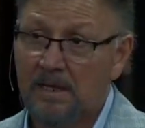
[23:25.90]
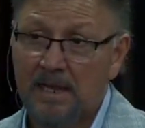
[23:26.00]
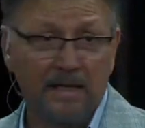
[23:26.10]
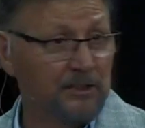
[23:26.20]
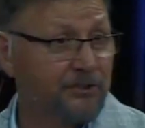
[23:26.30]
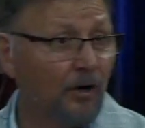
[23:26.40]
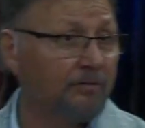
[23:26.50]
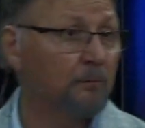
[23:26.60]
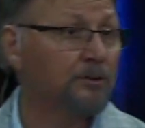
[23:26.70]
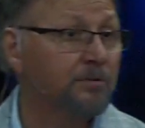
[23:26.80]
And his
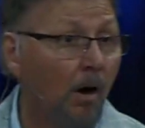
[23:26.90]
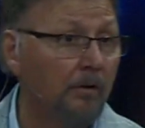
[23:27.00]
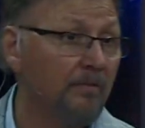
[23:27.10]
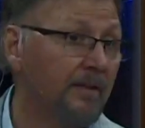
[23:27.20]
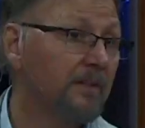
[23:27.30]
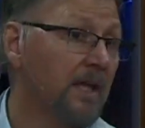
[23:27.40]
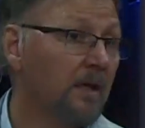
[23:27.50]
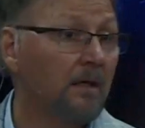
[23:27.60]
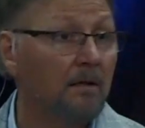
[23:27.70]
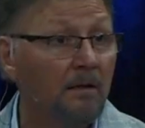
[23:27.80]
servant was smarter than the
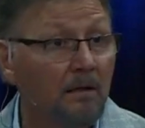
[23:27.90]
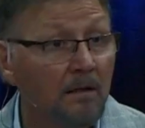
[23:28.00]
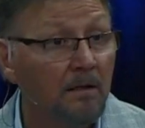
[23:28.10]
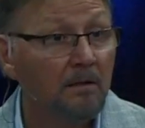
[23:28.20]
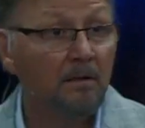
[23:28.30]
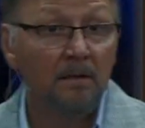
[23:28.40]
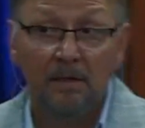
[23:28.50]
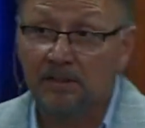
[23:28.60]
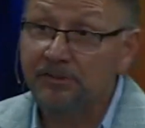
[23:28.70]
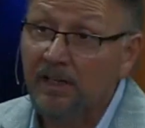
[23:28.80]
king
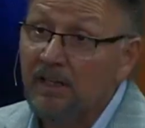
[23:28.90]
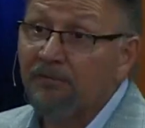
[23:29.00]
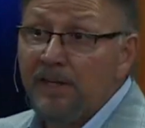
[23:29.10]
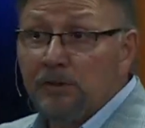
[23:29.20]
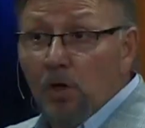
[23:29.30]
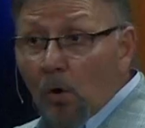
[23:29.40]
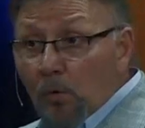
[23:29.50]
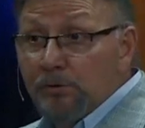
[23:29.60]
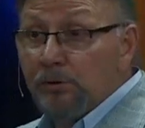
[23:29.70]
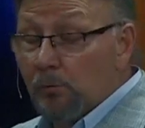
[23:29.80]
and said, If he
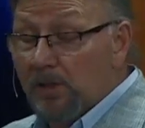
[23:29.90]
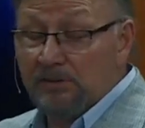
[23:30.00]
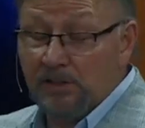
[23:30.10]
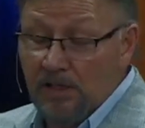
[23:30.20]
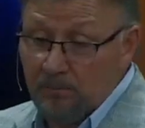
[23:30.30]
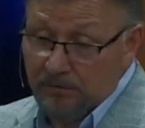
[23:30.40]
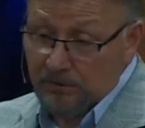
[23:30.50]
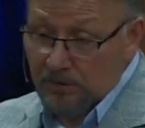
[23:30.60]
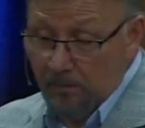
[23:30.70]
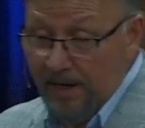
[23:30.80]
told you, not the king, but the
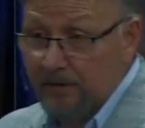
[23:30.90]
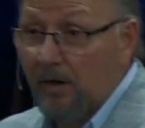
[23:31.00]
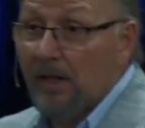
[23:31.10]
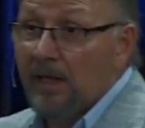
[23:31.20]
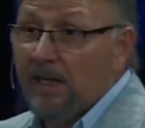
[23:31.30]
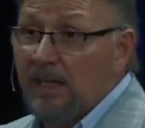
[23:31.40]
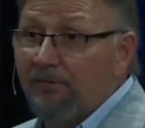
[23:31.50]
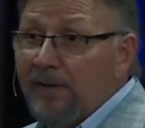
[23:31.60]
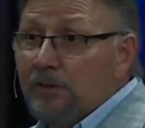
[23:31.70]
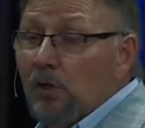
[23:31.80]
commander,
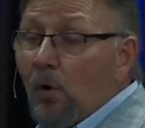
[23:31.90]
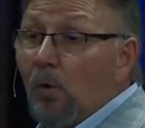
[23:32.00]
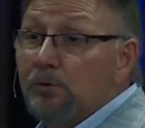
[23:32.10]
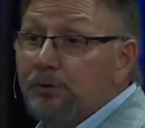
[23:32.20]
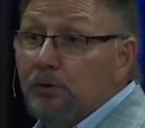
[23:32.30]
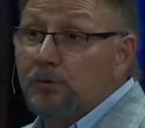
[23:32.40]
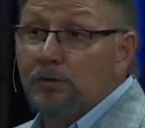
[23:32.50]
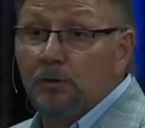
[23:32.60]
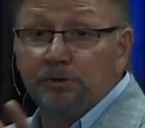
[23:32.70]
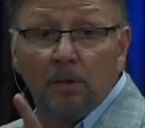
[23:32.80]
if he told you to
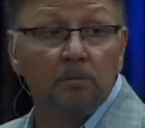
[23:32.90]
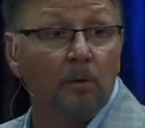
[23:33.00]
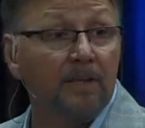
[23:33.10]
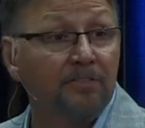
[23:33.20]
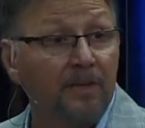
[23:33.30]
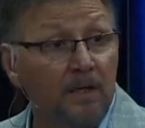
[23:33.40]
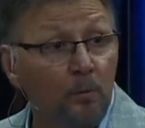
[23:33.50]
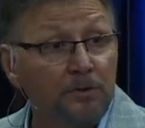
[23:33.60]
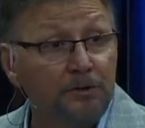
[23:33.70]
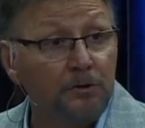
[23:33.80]
do some great thing,
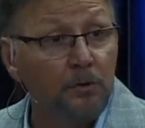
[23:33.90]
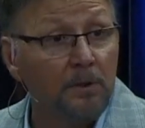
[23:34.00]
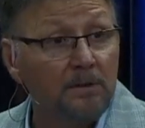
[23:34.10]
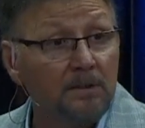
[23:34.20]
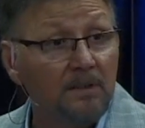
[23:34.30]
would you do it?